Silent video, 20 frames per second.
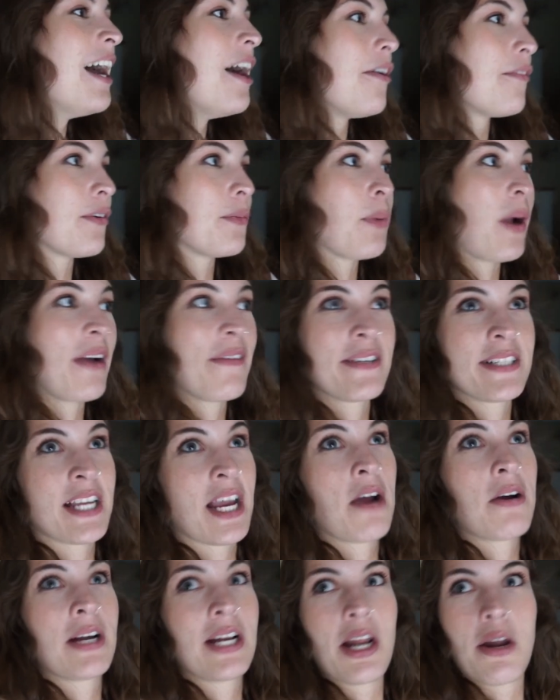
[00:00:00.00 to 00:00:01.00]
For breakfast,
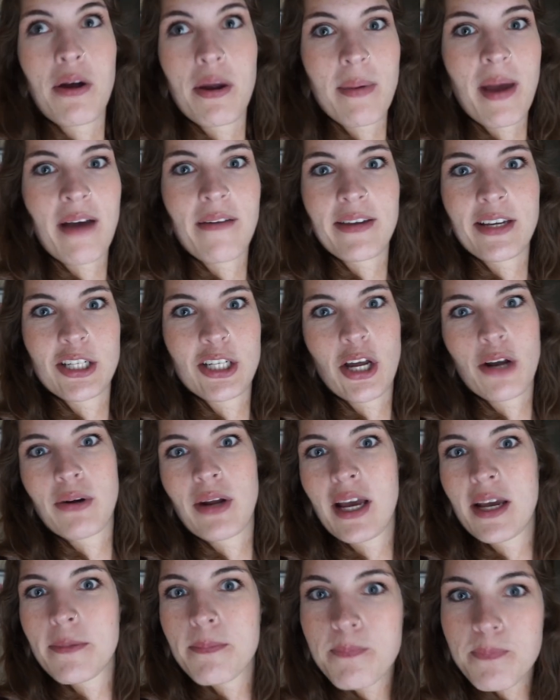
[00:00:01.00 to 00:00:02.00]
I already know I'm having a
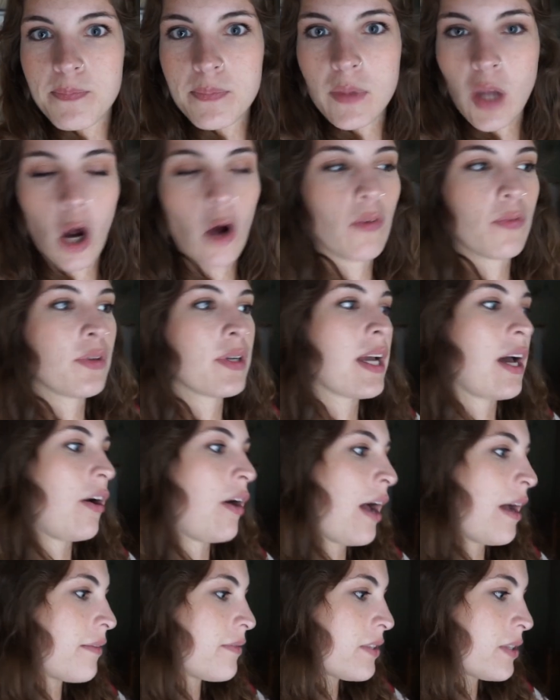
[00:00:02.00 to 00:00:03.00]
donut. Hopefully I'll
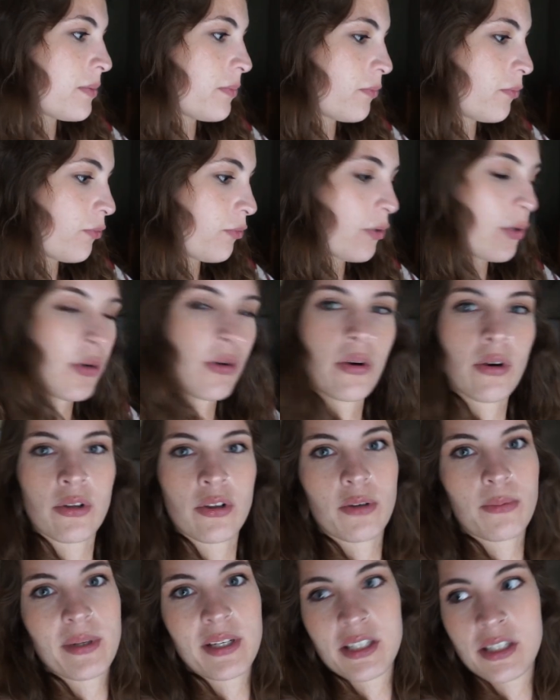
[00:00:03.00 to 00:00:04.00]
have some fruit, or
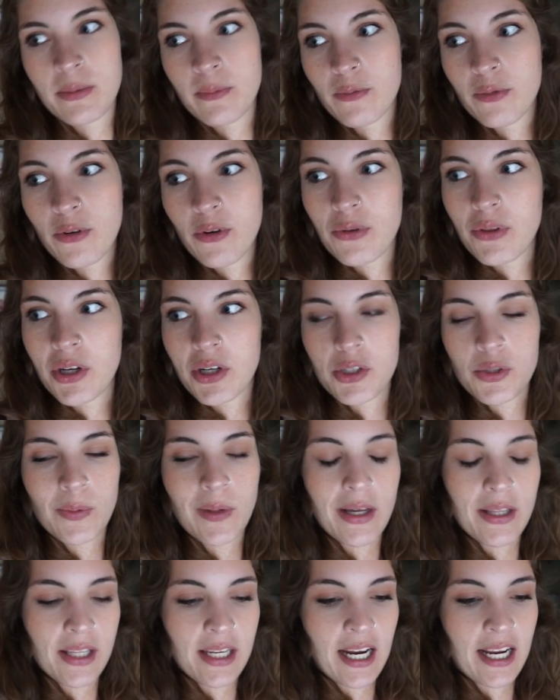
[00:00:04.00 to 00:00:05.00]
there'll be some fruit there as
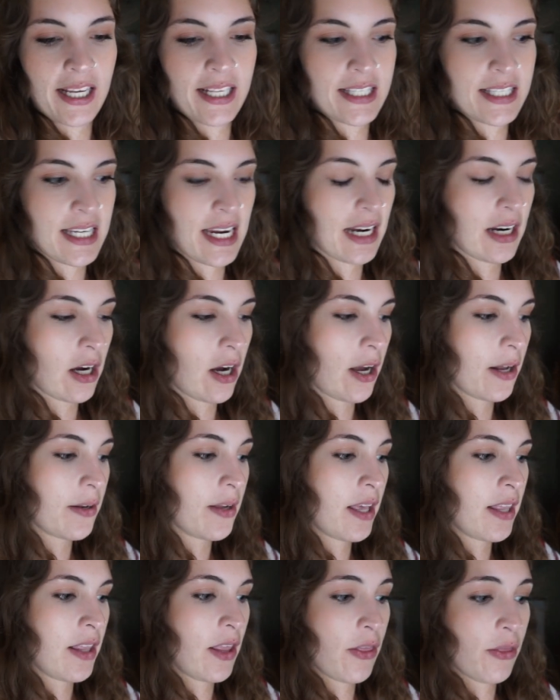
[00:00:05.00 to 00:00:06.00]
well that I can snack on.
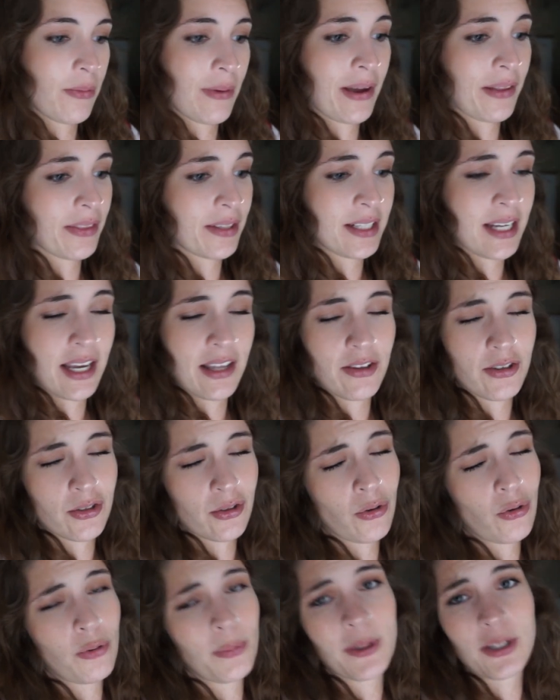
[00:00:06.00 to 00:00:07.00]
And then throughout the day, there's
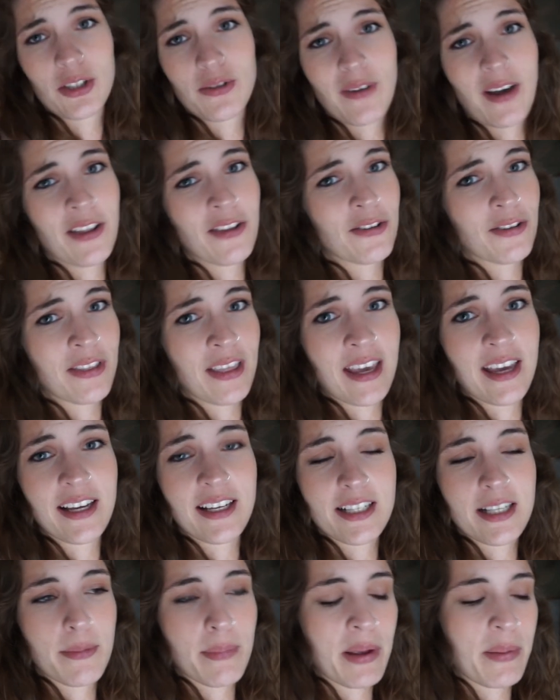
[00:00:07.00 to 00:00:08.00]
a whole bunch of other
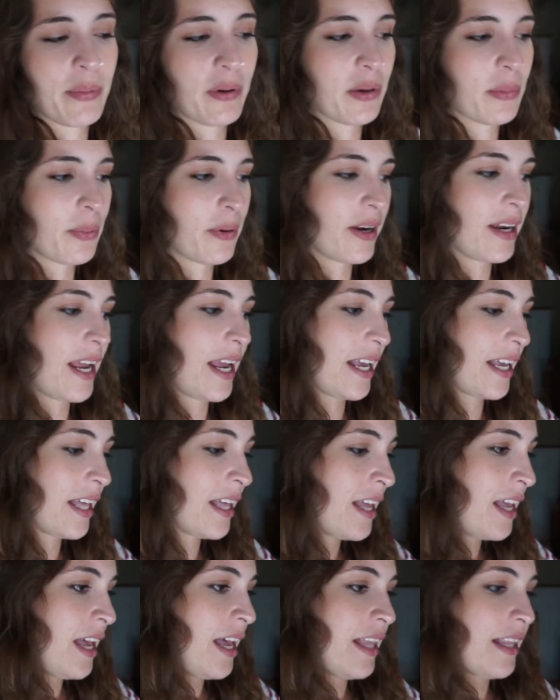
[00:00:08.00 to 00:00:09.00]
things that people are
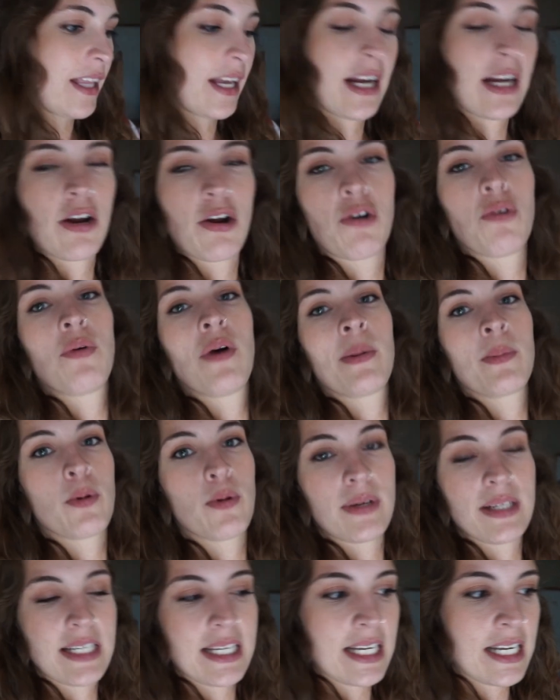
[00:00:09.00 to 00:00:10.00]
bringing that I know I'm
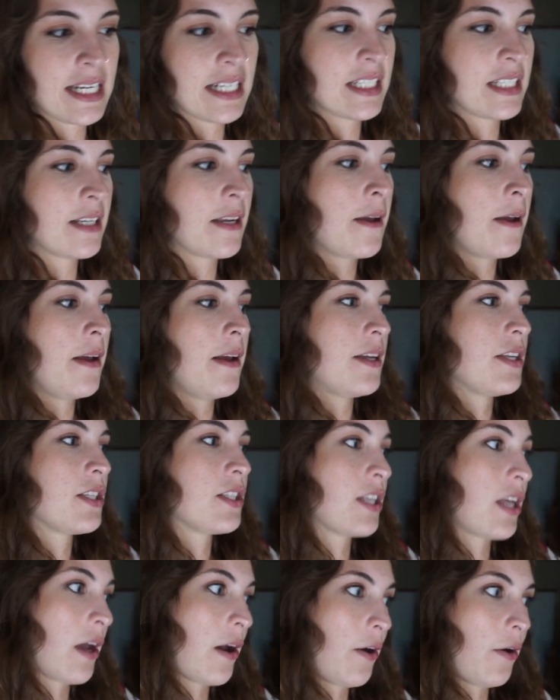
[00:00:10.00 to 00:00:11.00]
going to eat.
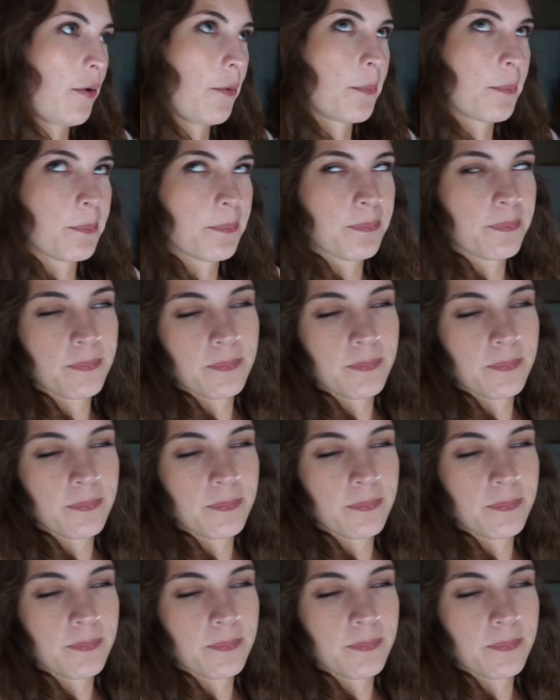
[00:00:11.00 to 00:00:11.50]
So